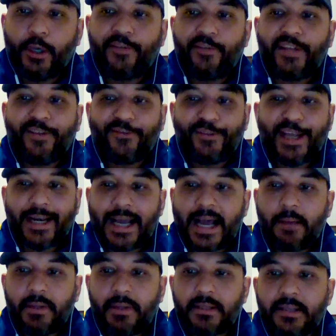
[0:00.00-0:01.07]
If that
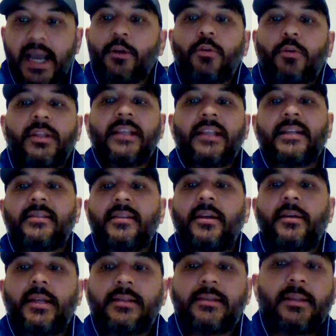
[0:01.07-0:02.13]
happens, I don't think that's a
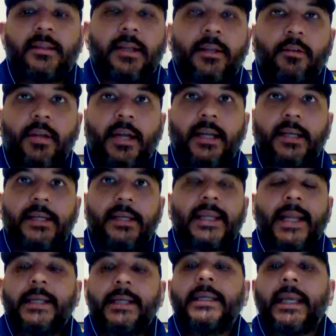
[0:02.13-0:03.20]
risk that United
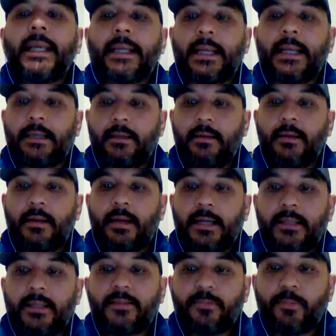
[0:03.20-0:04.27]
can take
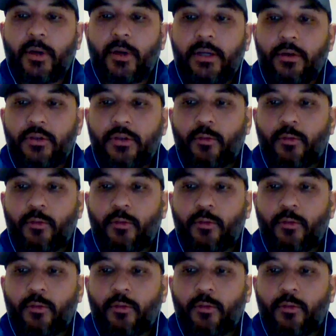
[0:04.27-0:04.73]
at this point.